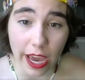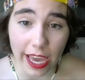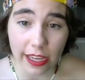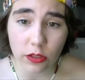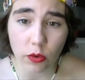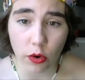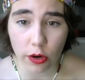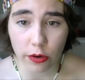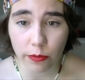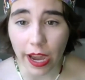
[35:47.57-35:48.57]
and
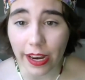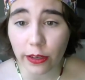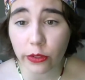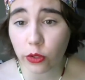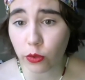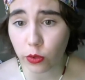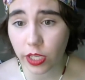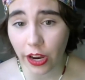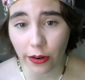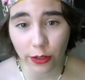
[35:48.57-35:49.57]
or writers whose
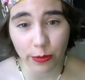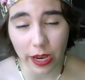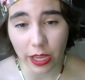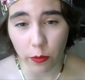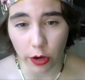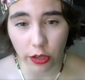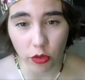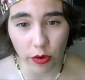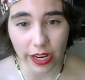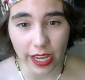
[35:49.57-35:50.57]
character writing work you
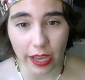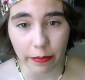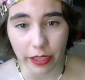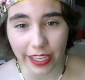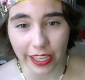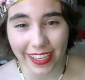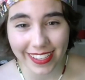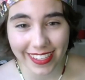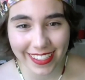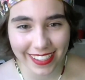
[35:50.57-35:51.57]
try to emulate?
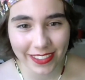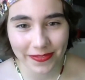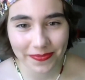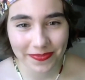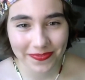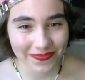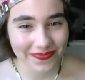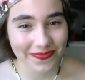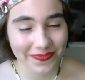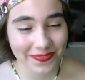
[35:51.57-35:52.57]

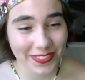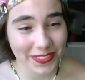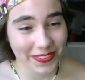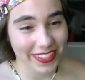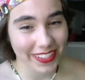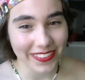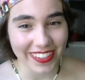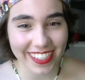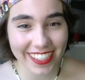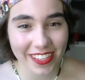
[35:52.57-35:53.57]
It's a really good one.